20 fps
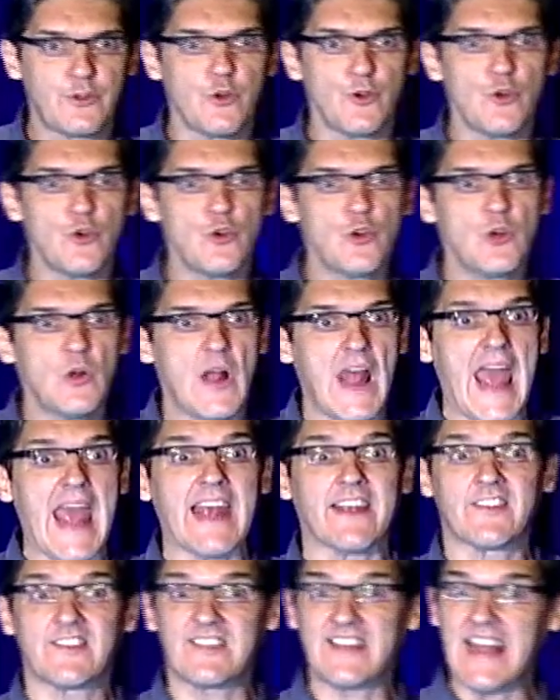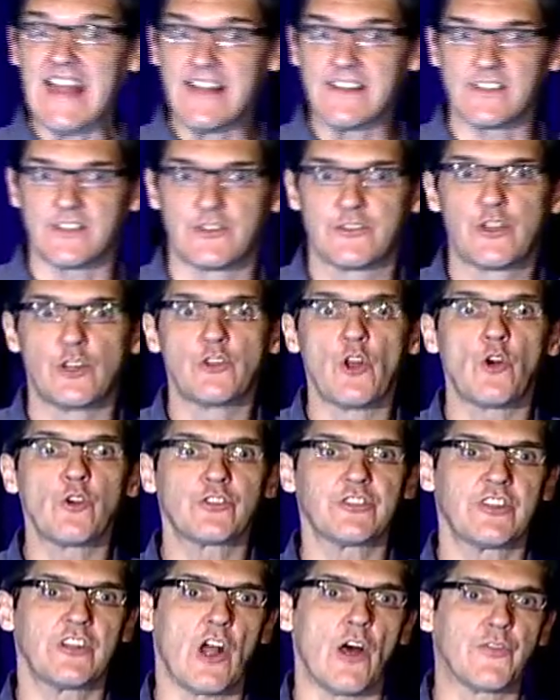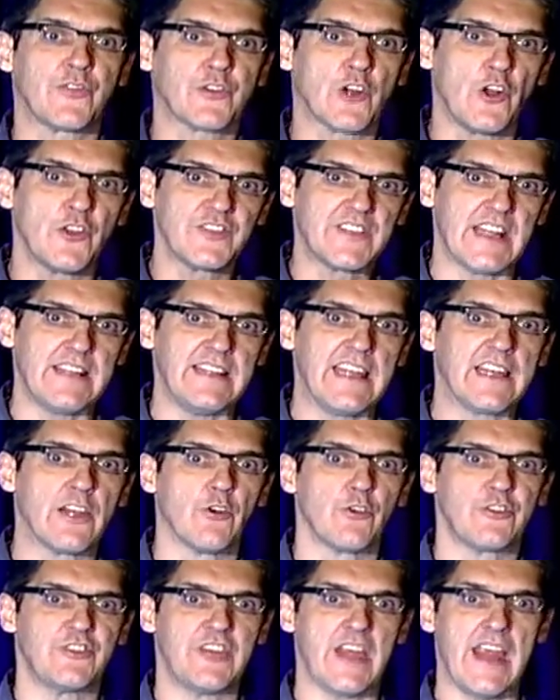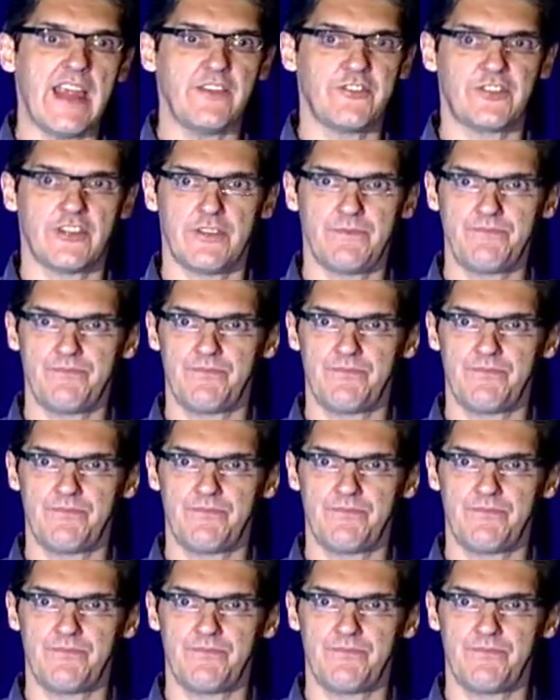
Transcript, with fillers: to extend the notion of content negotiation